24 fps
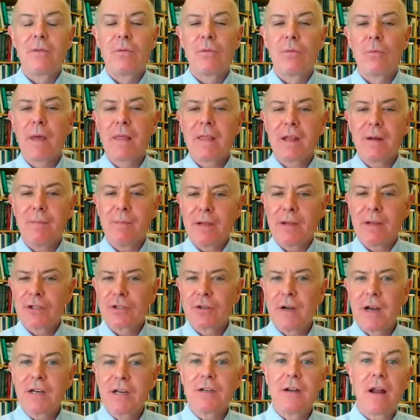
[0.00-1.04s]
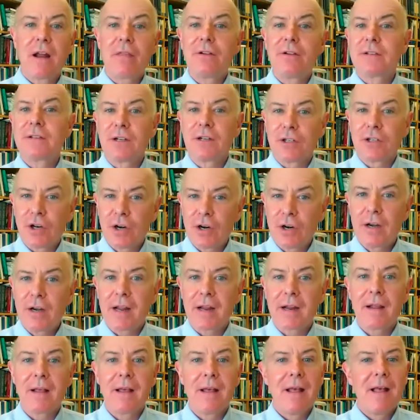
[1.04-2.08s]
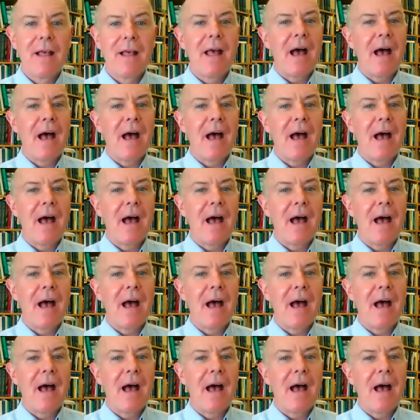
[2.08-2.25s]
the way the administration and others are turning,